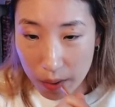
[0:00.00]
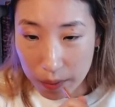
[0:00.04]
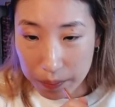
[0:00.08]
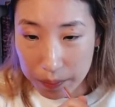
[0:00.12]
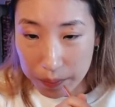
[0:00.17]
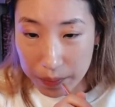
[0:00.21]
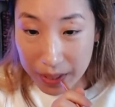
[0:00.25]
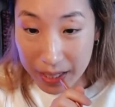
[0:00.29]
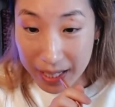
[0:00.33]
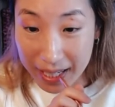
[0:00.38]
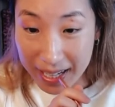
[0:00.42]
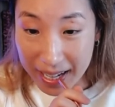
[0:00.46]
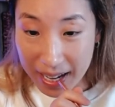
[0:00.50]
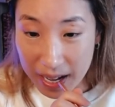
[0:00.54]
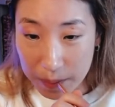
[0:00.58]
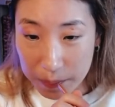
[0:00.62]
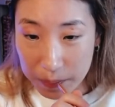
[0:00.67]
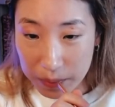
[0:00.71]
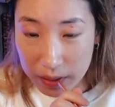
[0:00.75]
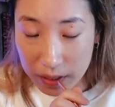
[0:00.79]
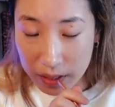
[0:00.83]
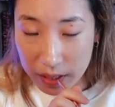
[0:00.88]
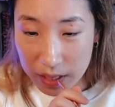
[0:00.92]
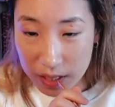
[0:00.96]

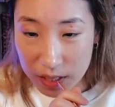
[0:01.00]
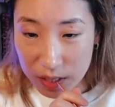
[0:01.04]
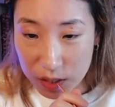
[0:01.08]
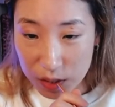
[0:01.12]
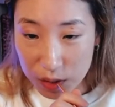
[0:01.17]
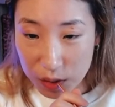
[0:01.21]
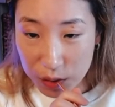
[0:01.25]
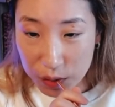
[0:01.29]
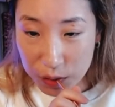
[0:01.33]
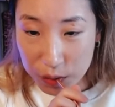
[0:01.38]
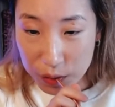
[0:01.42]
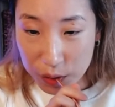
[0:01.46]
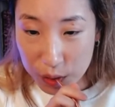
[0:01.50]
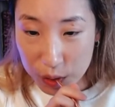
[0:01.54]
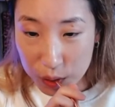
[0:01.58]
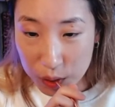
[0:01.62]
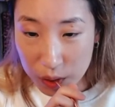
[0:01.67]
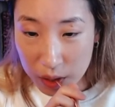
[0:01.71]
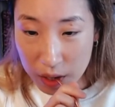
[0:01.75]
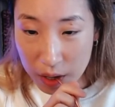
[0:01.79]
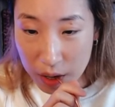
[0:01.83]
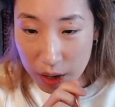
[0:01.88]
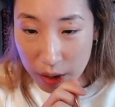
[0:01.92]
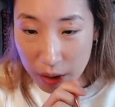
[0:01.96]
Minneapolis, New
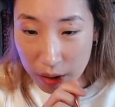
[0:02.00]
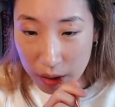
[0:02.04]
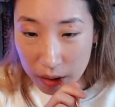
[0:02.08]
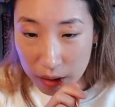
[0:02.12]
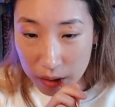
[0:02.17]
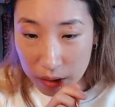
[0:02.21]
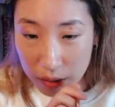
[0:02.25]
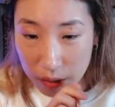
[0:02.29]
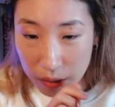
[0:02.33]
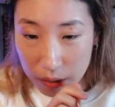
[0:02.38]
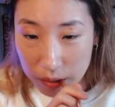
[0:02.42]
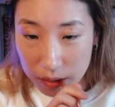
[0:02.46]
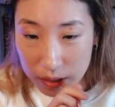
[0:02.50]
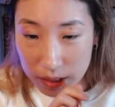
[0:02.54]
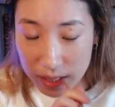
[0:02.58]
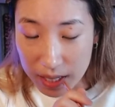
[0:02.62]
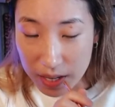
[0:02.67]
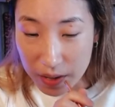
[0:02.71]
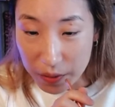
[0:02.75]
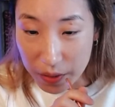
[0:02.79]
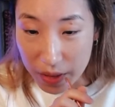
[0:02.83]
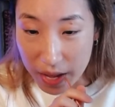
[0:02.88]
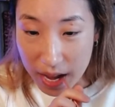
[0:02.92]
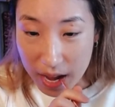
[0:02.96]
York,
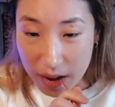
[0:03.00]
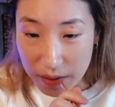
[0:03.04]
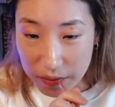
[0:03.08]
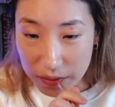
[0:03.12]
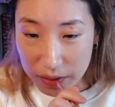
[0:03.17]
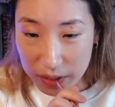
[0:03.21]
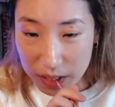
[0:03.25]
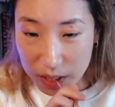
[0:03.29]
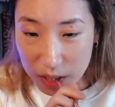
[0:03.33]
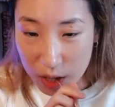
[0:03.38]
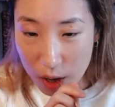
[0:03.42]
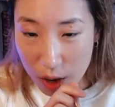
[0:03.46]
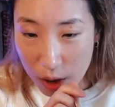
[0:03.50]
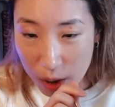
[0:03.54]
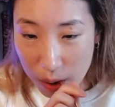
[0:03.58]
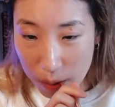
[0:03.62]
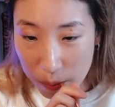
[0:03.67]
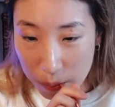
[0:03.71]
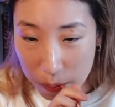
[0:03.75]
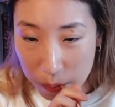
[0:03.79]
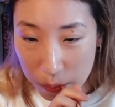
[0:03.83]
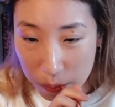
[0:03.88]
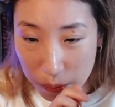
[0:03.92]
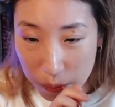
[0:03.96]
South Africa